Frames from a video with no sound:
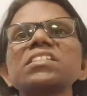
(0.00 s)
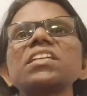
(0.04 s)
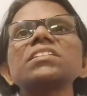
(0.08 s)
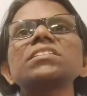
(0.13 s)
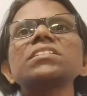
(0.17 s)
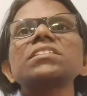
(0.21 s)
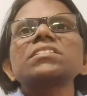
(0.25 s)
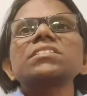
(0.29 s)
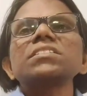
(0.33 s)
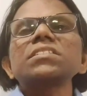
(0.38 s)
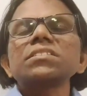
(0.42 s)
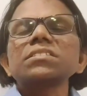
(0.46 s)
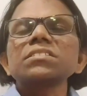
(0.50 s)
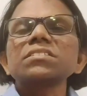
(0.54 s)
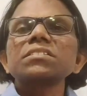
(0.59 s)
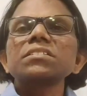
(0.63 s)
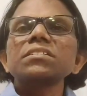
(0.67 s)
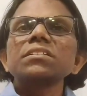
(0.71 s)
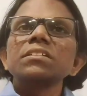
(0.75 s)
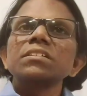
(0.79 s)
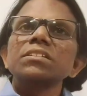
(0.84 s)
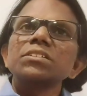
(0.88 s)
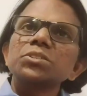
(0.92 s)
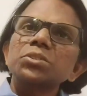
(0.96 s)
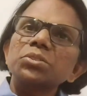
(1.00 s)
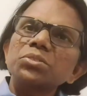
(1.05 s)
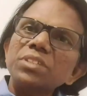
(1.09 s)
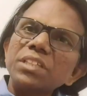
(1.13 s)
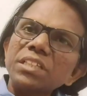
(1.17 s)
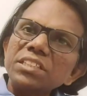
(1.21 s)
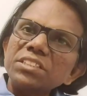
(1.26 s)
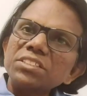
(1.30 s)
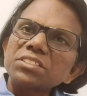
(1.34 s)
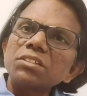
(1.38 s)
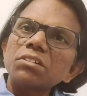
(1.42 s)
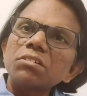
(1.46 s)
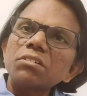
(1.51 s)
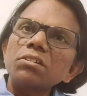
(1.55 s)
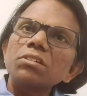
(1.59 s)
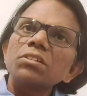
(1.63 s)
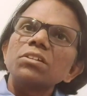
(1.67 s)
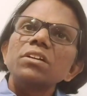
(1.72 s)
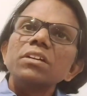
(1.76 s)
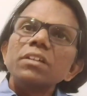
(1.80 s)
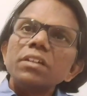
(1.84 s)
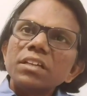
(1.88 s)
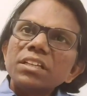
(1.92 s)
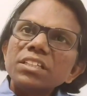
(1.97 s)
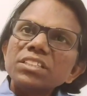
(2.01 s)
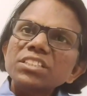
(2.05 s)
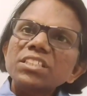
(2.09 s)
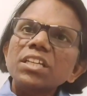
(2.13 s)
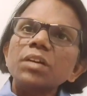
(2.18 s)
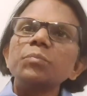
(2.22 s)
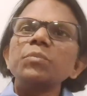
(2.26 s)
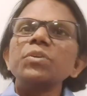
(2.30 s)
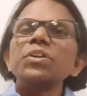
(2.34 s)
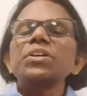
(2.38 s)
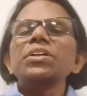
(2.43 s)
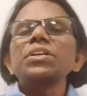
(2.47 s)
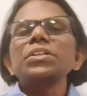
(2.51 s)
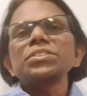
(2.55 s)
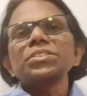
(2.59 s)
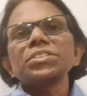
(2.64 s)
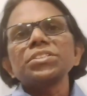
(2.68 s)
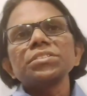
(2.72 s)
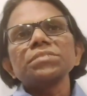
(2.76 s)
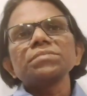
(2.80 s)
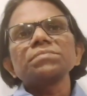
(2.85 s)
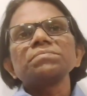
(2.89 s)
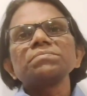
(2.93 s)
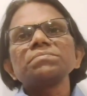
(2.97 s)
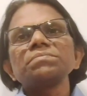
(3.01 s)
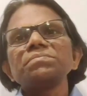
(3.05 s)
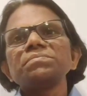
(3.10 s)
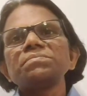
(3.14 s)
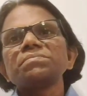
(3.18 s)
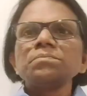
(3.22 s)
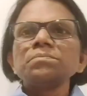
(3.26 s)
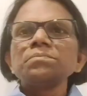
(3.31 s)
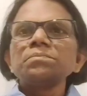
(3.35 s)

or risk assessors. So that is called risk communication.